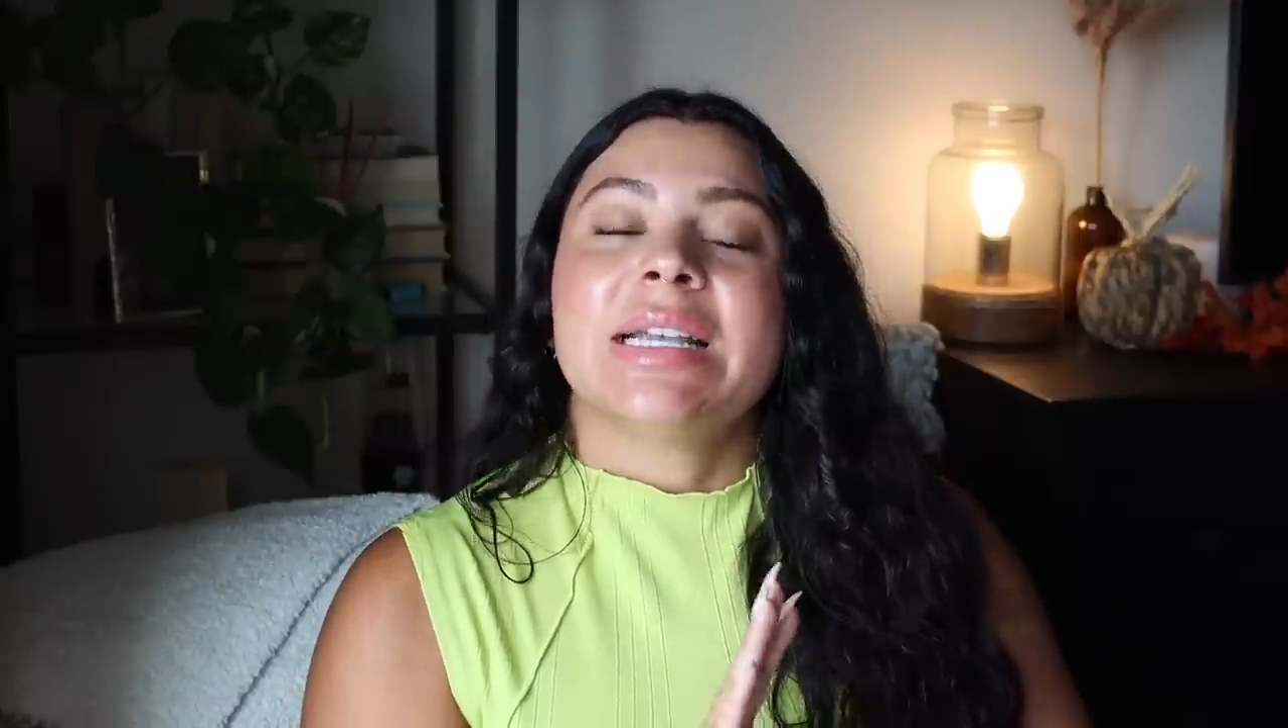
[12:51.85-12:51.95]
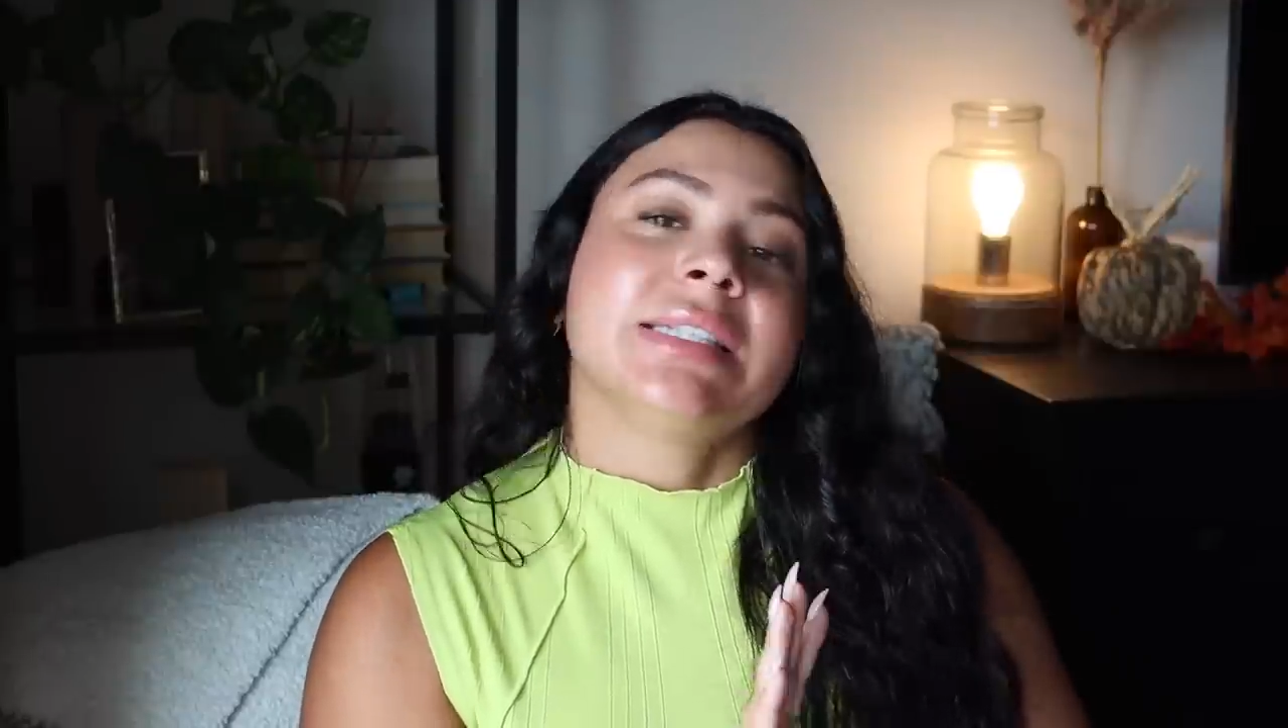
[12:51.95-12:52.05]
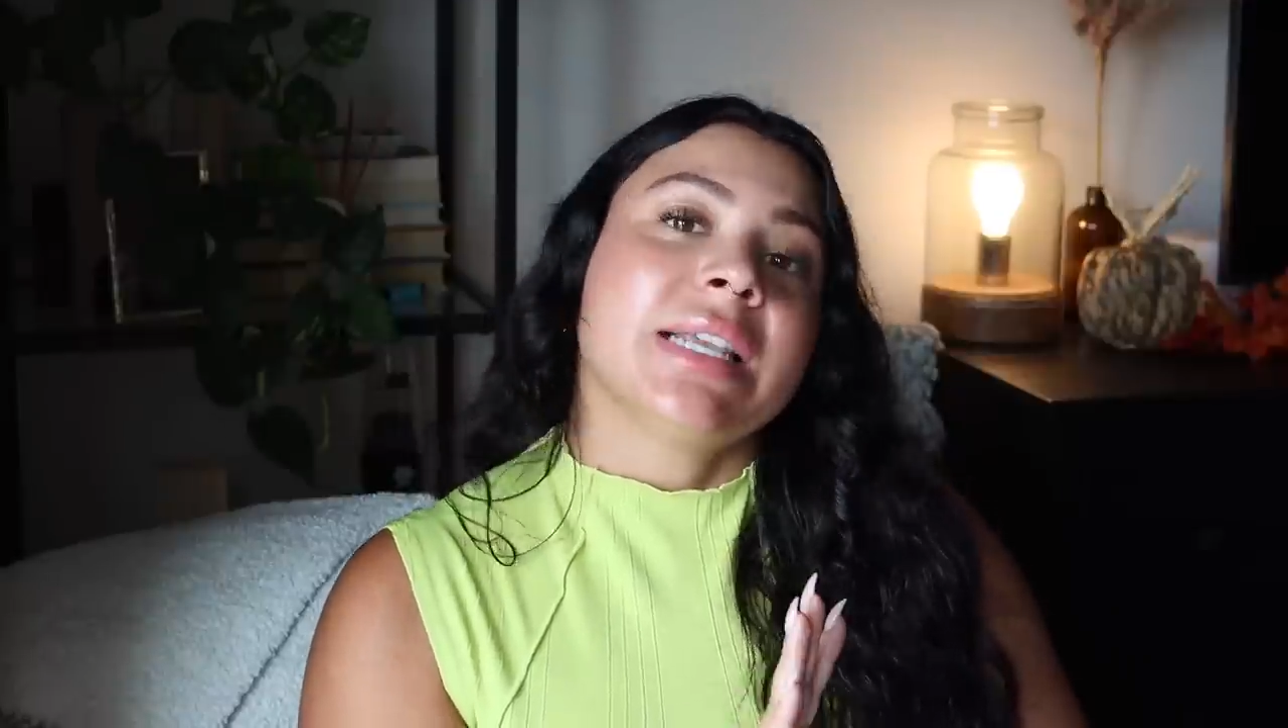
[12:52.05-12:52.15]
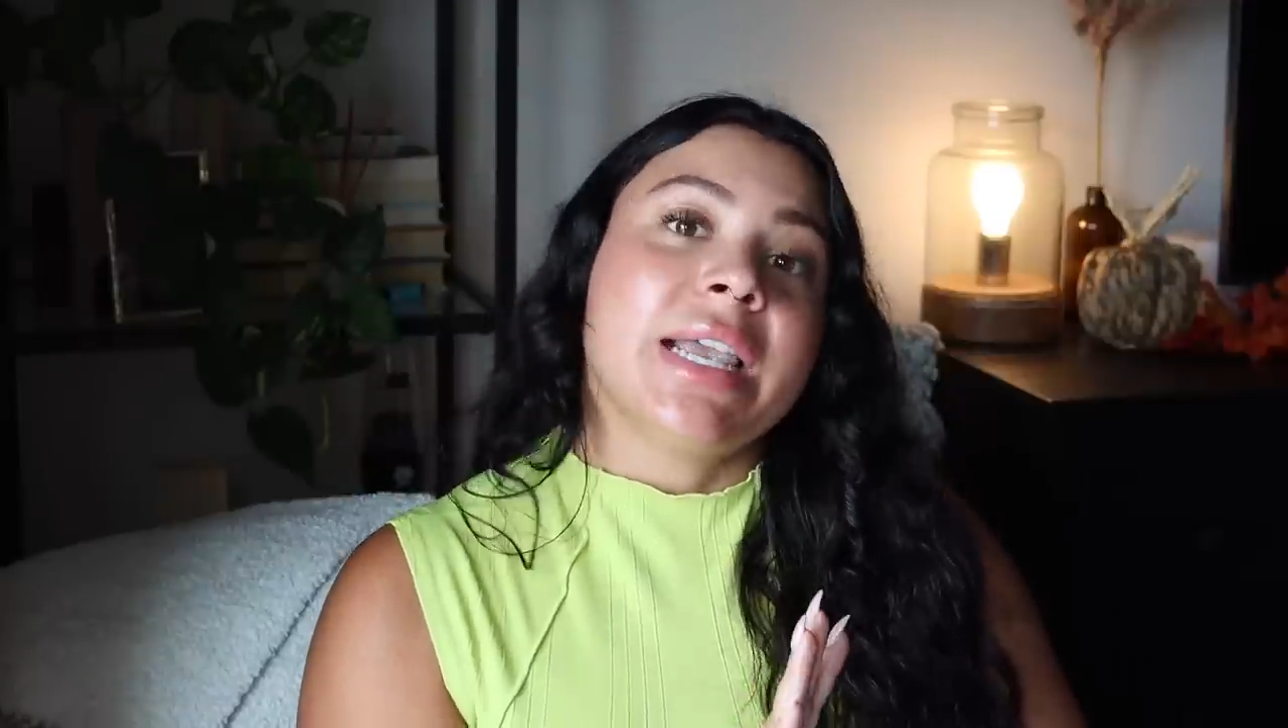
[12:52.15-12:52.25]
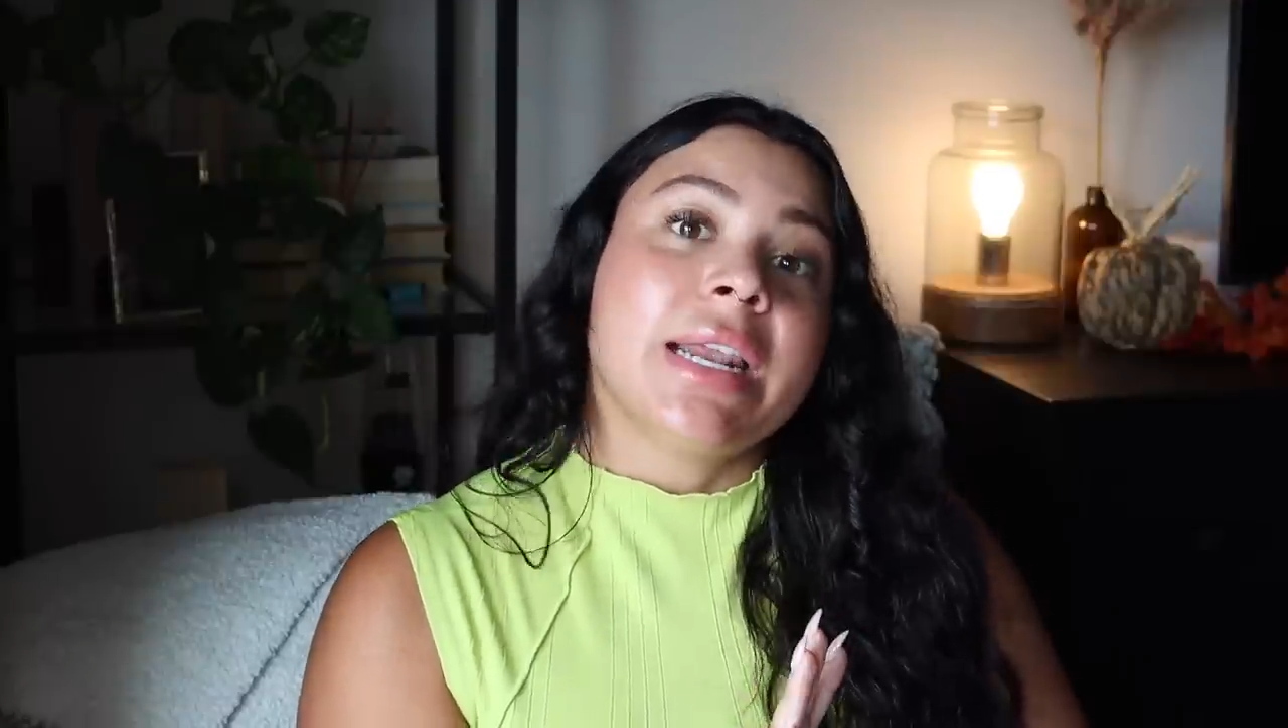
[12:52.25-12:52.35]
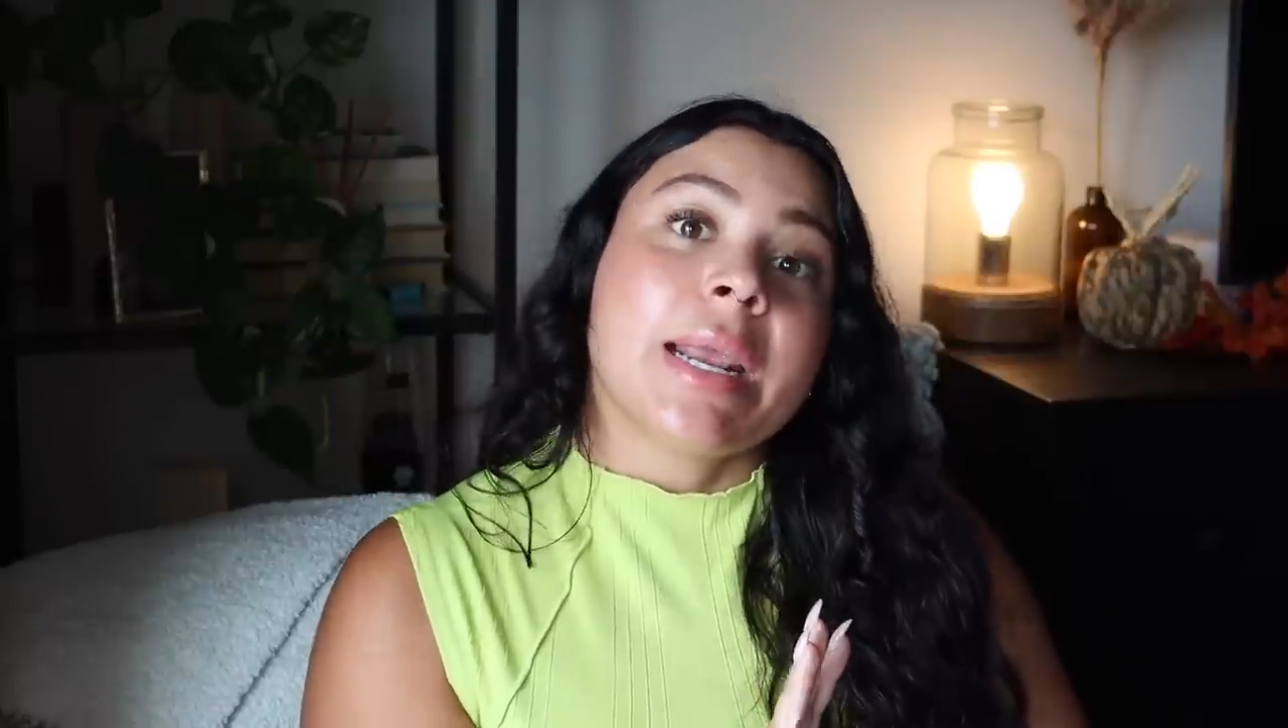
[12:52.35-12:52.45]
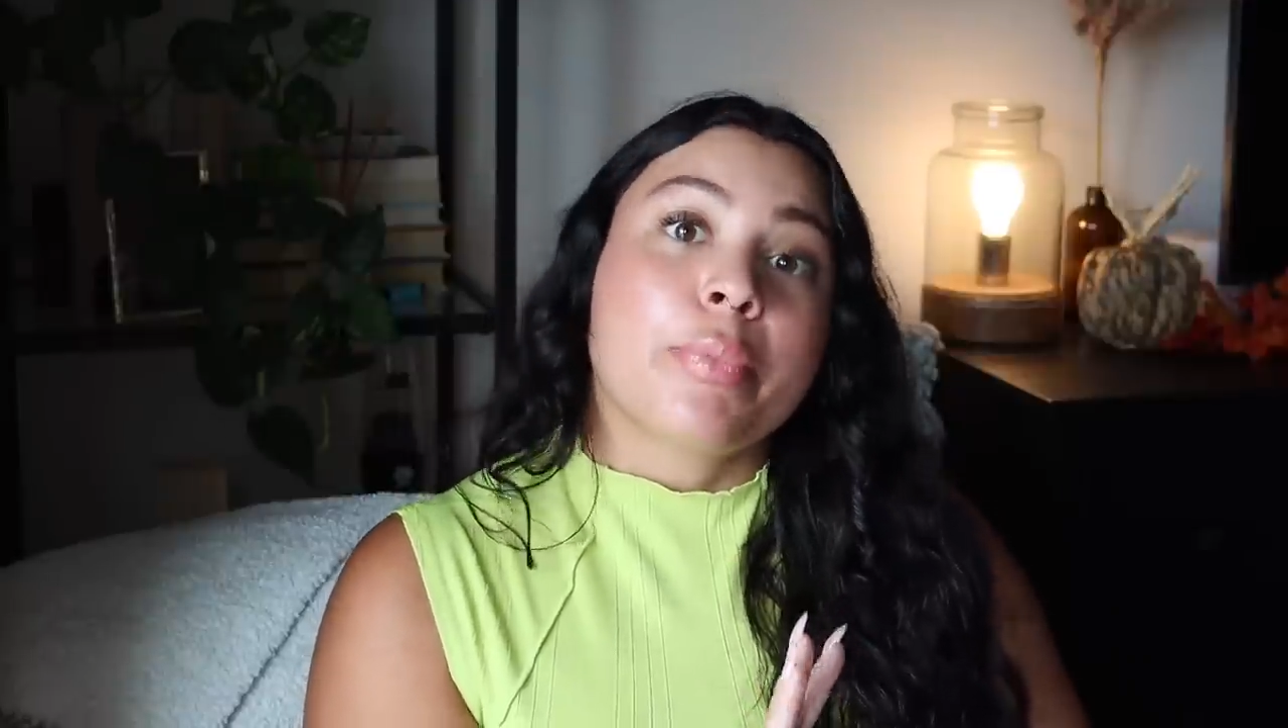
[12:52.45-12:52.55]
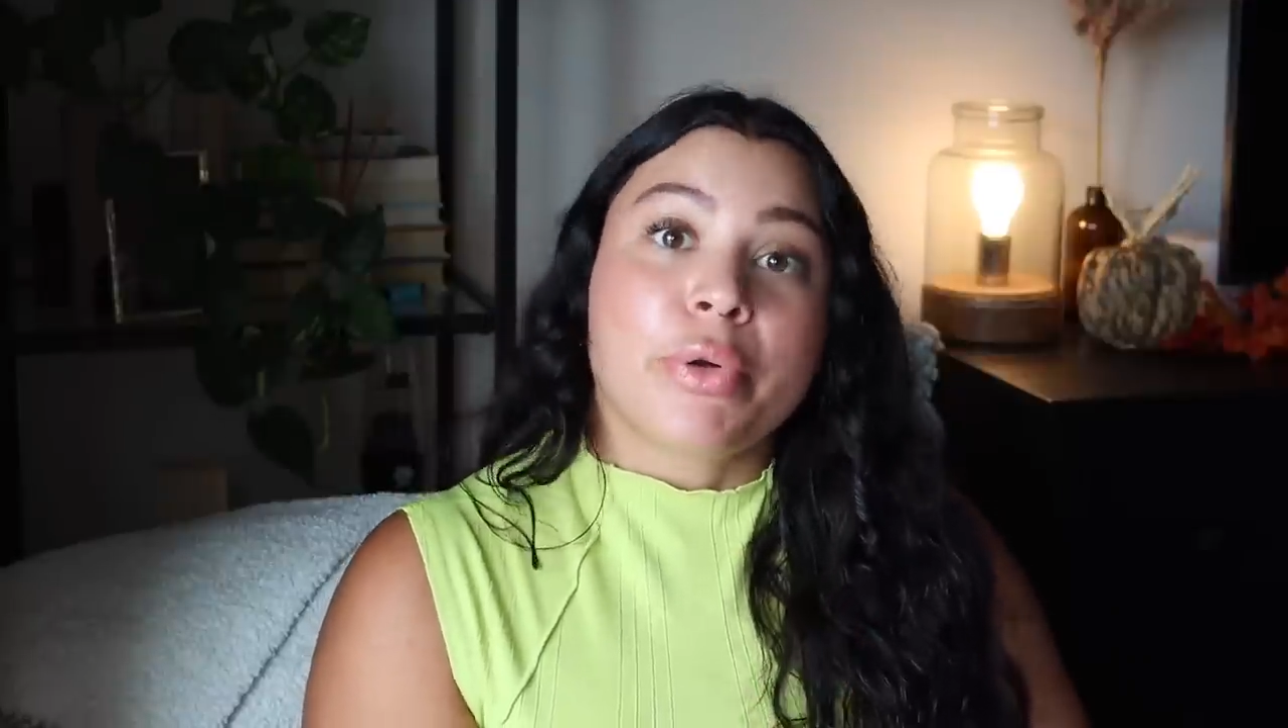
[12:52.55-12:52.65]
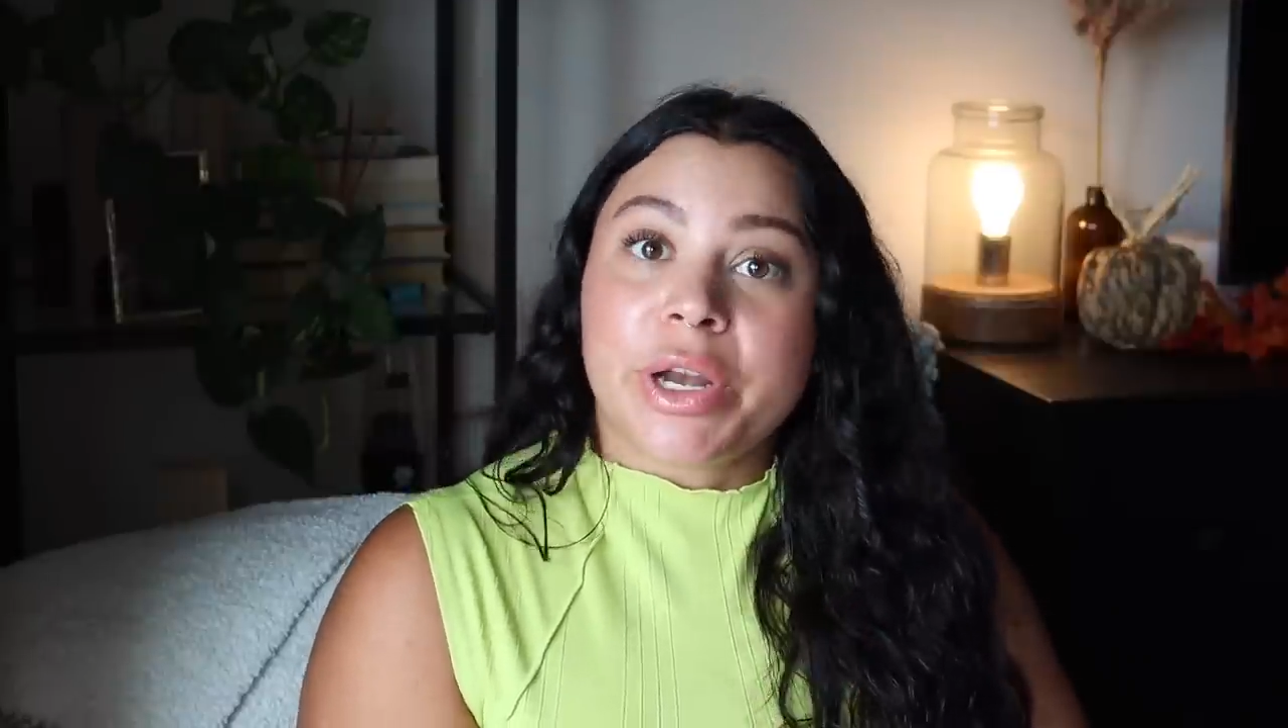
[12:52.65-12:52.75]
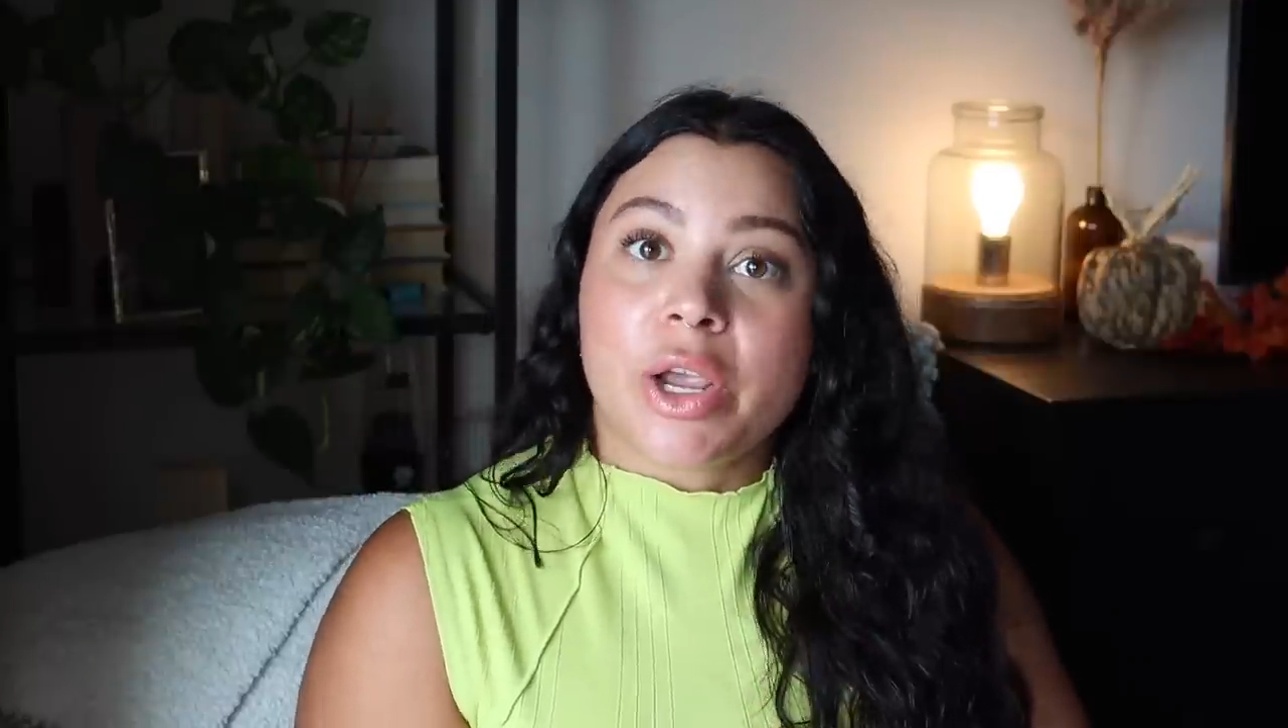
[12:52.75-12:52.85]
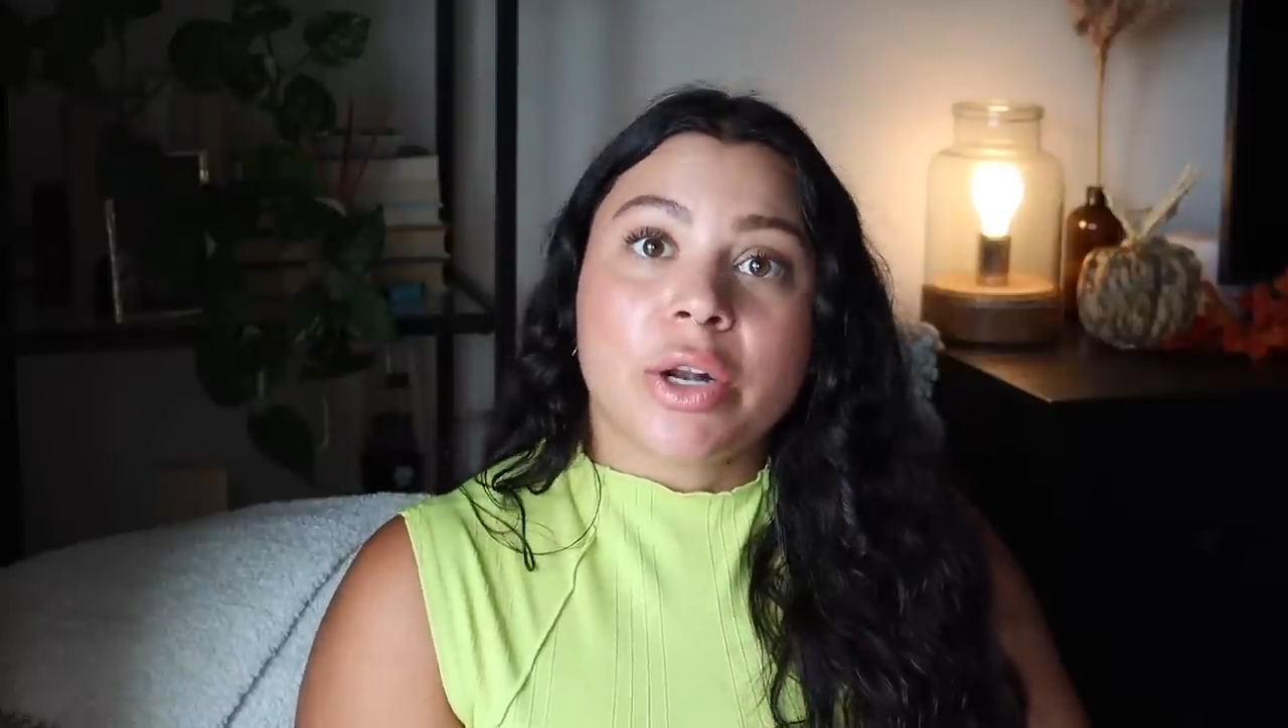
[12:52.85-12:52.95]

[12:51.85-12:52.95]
It's in a pretty